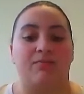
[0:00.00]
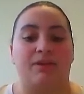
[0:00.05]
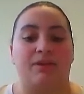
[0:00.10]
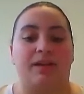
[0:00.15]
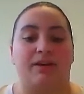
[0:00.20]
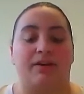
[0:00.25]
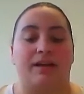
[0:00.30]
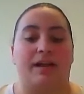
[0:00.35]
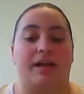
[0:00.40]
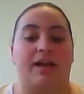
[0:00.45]

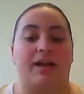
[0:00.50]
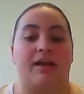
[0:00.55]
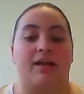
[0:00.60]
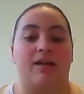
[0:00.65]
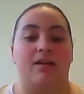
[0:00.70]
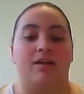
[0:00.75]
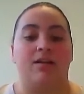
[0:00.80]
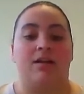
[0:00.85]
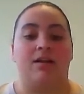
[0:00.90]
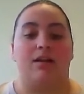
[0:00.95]
period
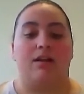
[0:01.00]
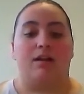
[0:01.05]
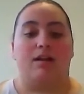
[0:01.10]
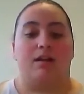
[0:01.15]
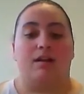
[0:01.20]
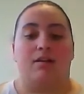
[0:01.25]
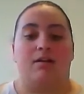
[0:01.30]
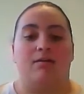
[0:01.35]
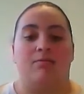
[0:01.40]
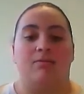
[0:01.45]

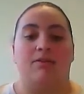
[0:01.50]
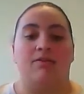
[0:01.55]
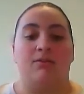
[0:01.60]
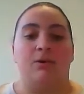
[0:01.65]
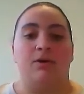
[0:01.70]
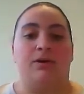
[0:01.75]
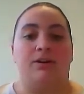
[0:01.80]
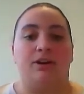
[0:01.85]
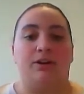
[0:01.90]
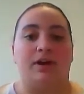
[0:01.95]

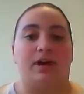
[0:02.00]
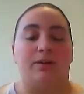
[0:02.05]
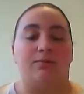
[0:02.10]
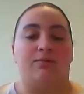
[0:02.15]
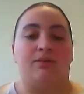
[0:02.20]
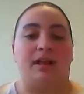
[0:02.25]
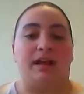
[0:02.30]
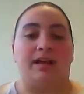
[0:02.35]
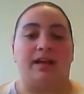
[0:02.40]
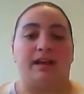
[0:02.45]
before you can
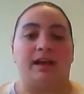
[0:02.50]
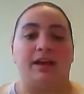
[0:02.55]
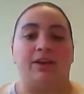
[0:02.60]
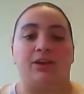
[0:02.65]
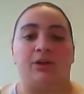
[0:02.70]
apply again.